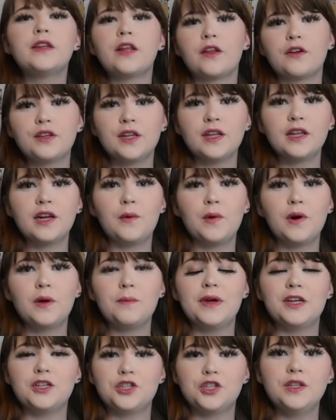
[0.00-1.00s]
thing that I want to
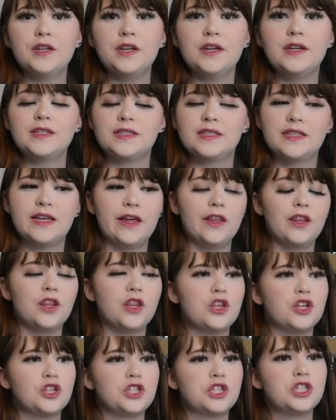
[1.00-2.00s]
mention is that
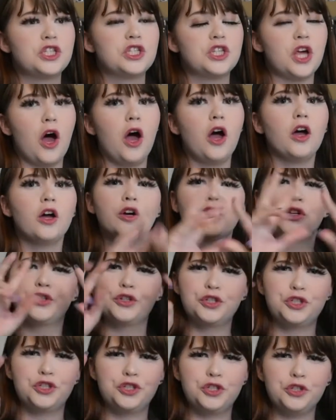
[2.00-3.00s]
the sock,
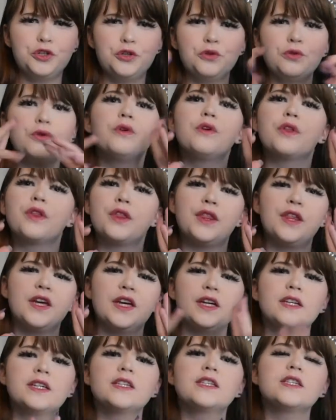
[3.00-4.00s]
shoe
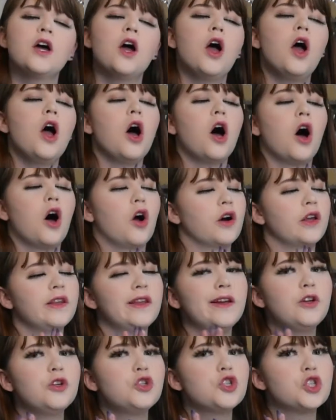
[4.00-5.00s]
things are a
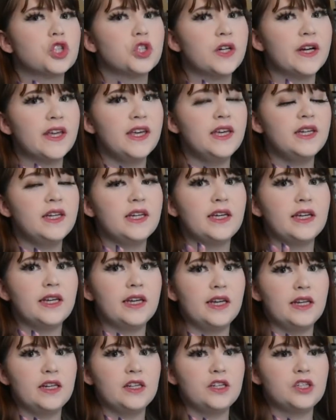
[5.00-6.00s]
little tricky to get
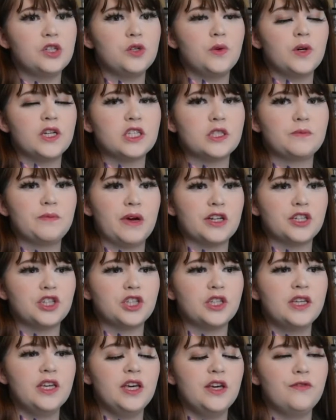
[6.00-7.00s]
into,
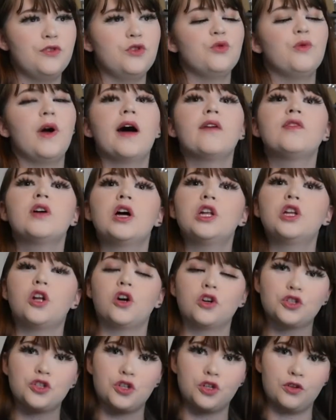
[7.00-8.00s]
especially if you have a
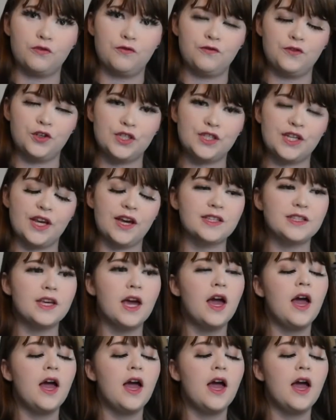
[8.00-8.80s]
larger foot size.